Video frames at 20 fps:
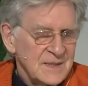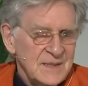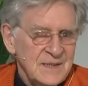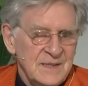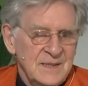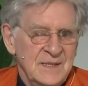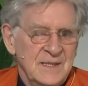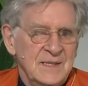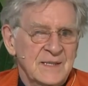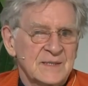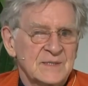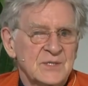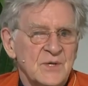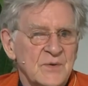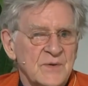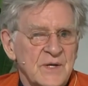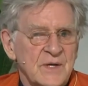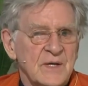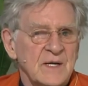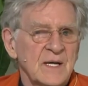and
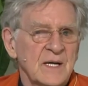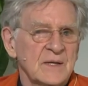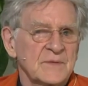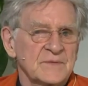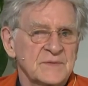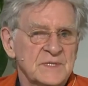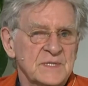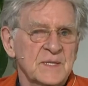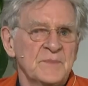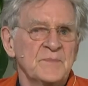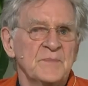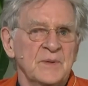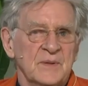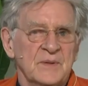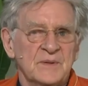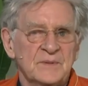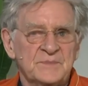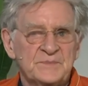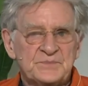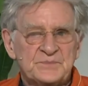so they're a kind of
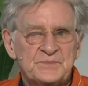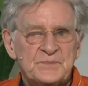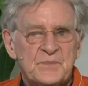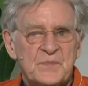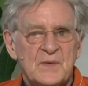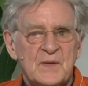symbol